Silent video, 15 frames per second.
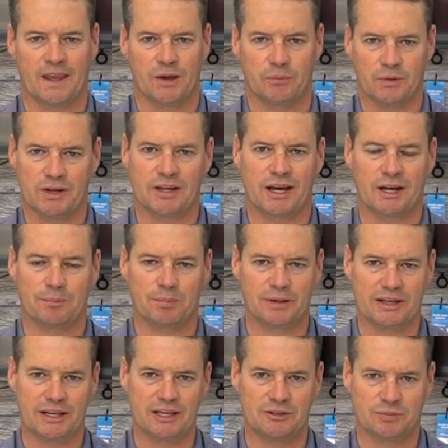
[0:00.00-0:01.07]
Went down to
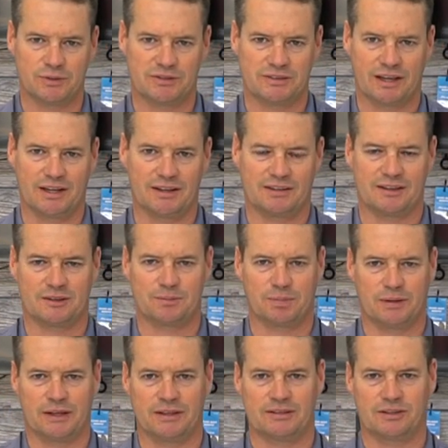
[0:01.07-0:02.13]
Belize. We stayed at this
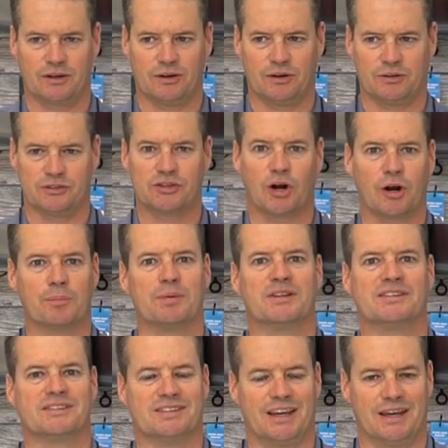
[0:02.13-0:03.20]
place called Tarpon
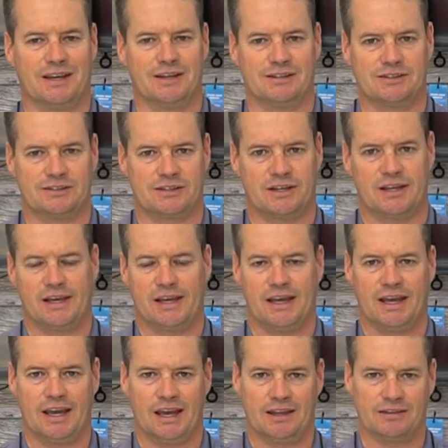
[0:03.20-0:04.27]
Sands,
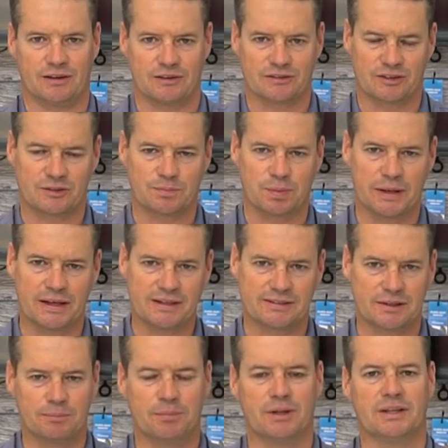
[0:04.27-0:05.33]
and there's this place
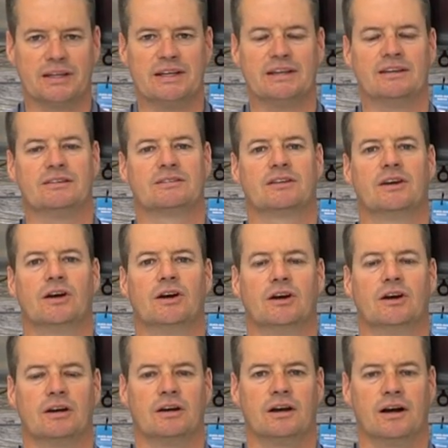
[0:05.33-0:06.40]
in Belize
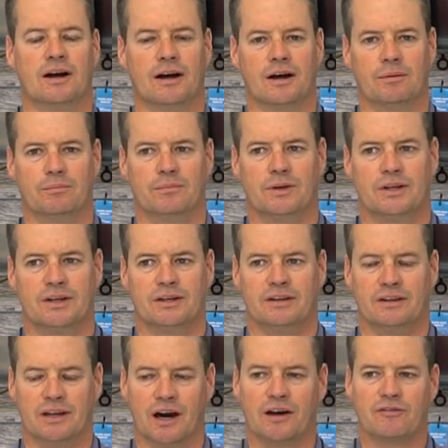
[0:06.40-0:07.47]

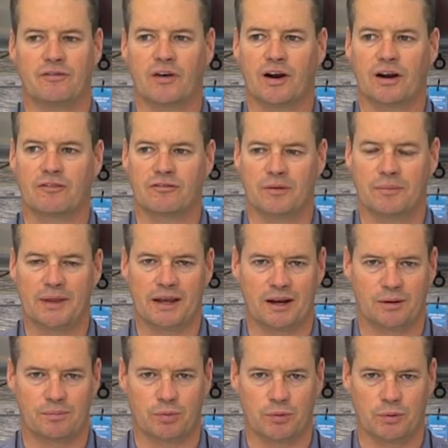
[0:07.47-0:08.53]
not far from the
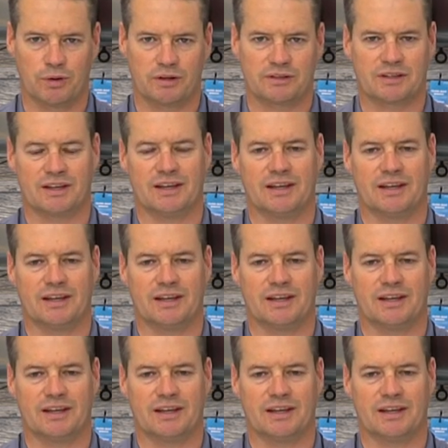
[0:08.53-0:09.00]
airport.